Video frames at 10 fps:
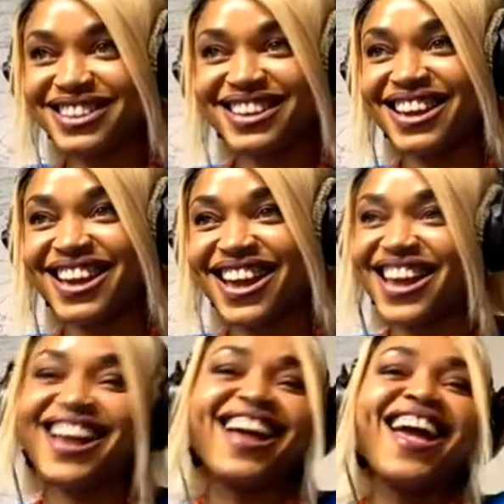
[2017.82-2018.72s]

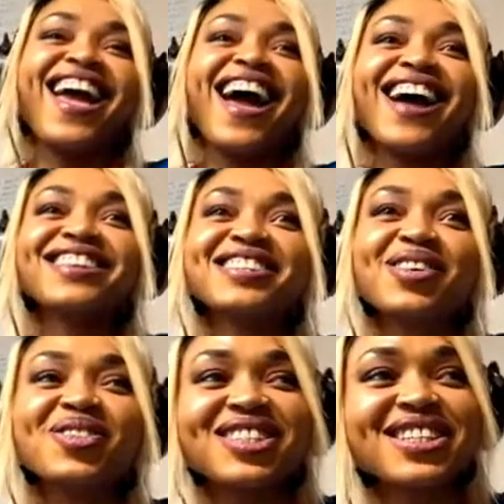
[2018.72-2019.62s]
And the
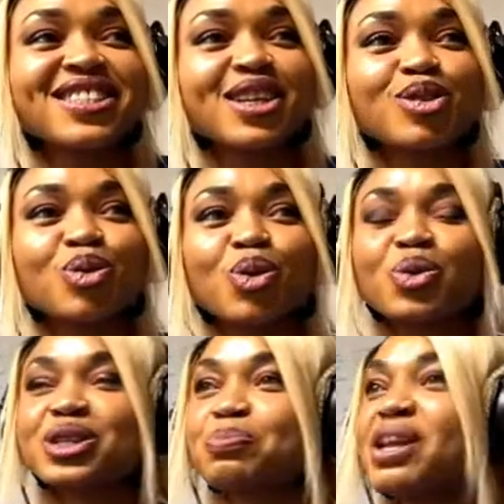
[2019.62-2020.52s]
second thing they do
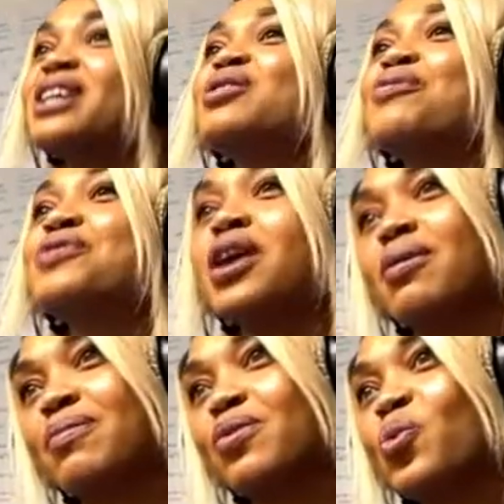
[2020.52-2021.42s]
is playing of
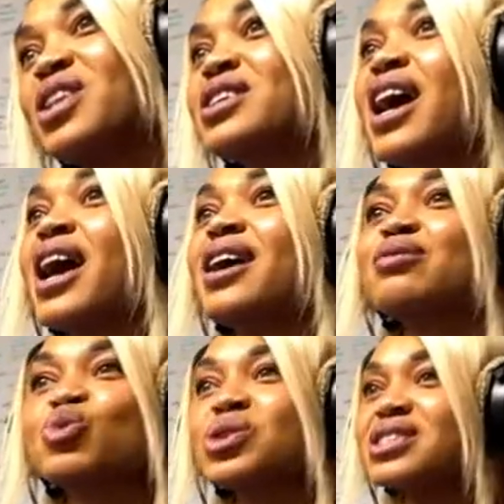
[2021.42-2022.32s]
game. When they are
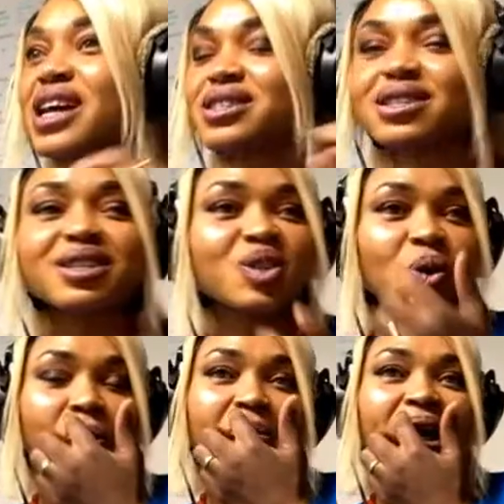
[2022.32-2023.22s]
doing their
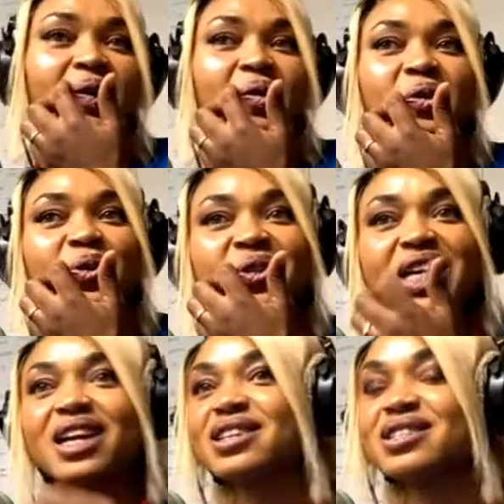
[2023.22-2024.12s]
TikTok, my God,
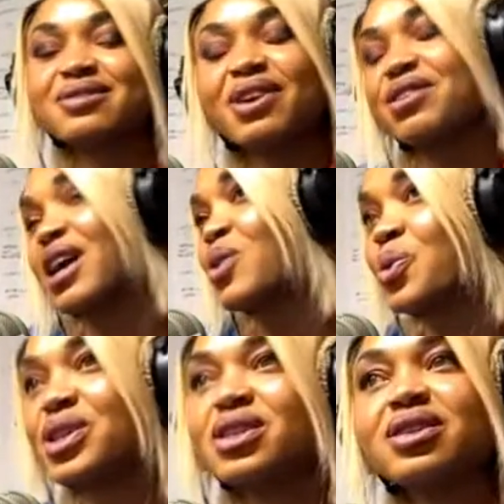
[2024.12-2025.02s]
sometimes it's very
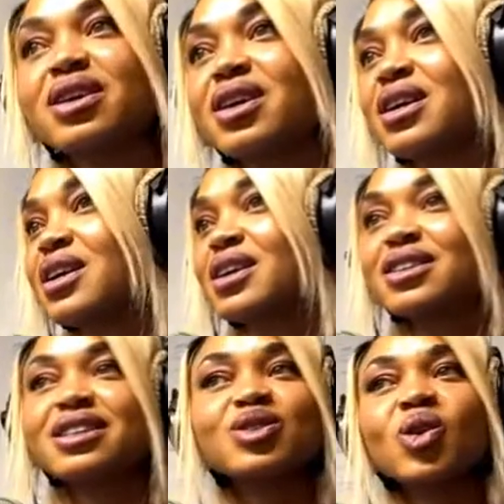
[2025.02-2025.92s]
annoying.
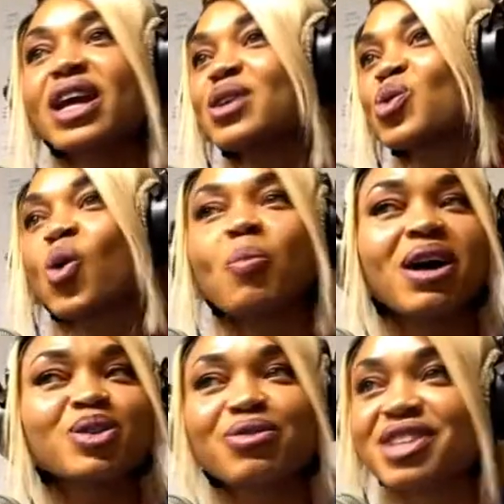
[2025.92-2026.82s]
They don't like to come
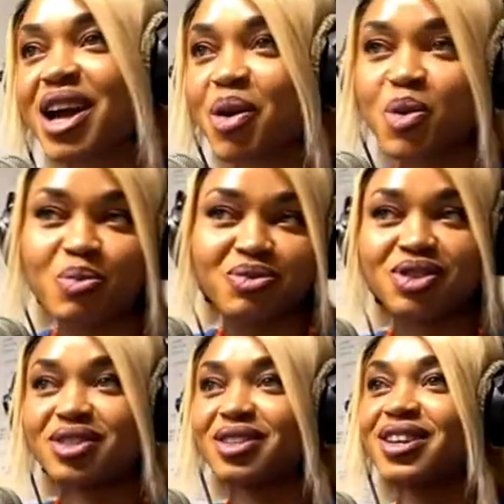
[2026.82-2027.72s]
out of their
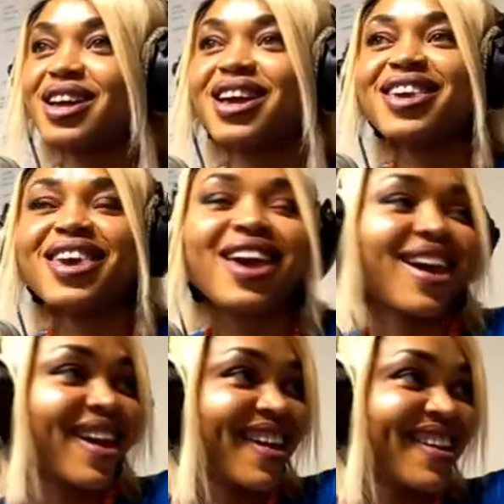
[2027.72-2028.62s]
rooms.
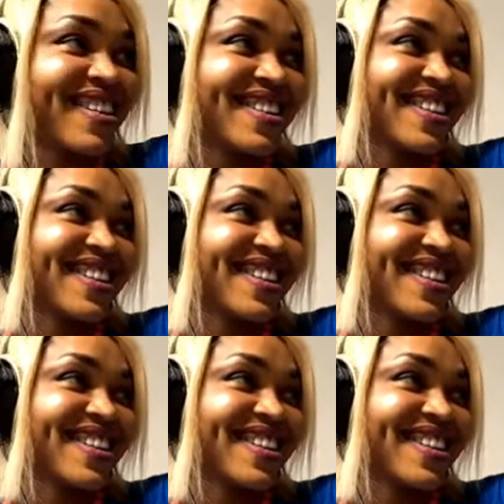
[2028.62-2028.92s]
Yeah.